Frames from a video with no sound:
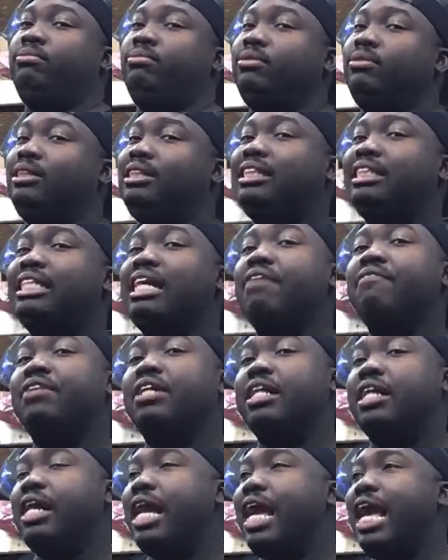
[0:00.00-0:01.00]

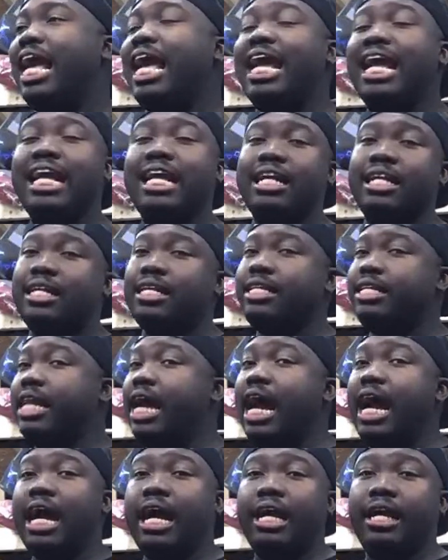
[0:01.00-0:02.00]
7, 8,
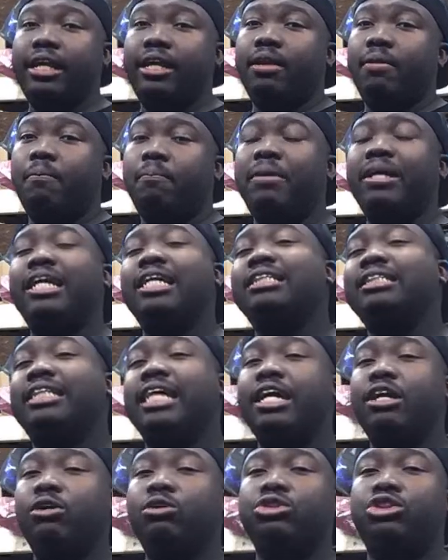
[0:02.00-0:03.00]
9, because they
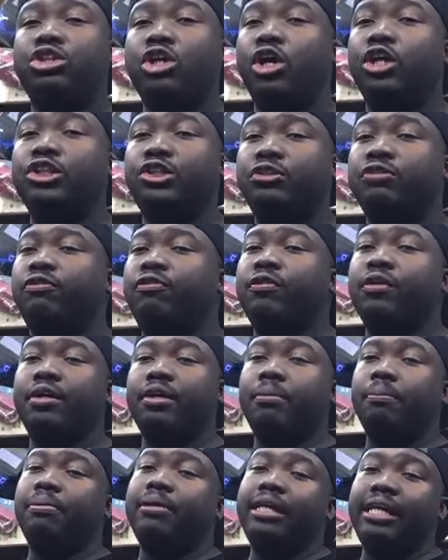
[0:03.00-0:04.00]
don't charge you for a
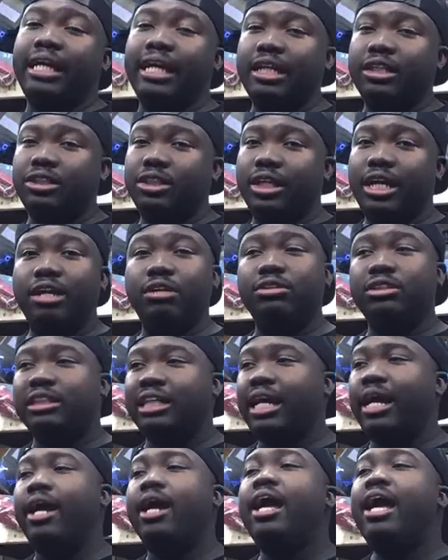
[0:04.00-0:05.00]
complete engine. They don't
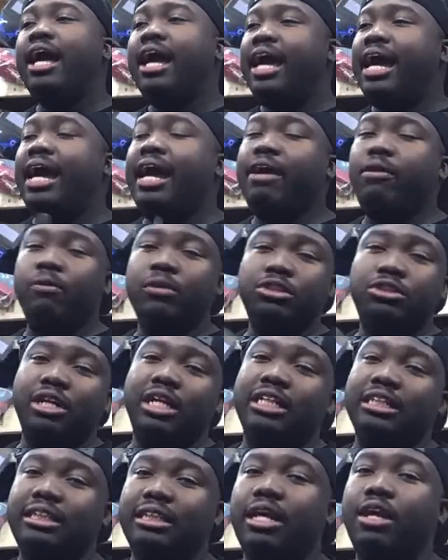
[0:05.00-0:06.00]
say, hey, we're trying
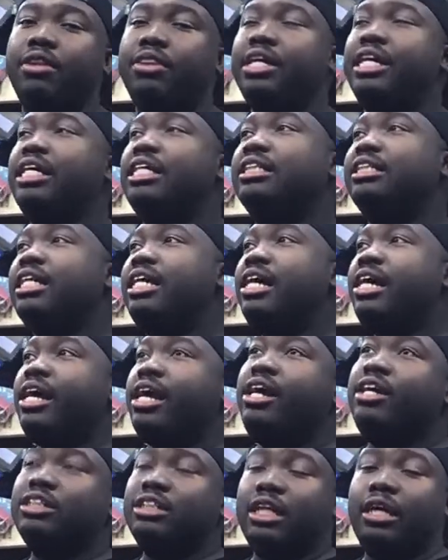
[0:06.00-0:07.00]
to sell these,
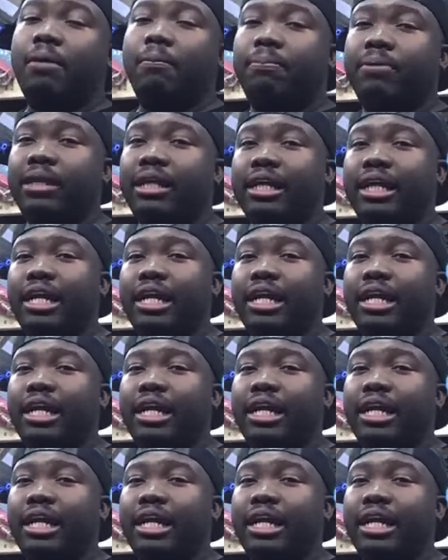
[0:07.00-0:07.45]
here's a complete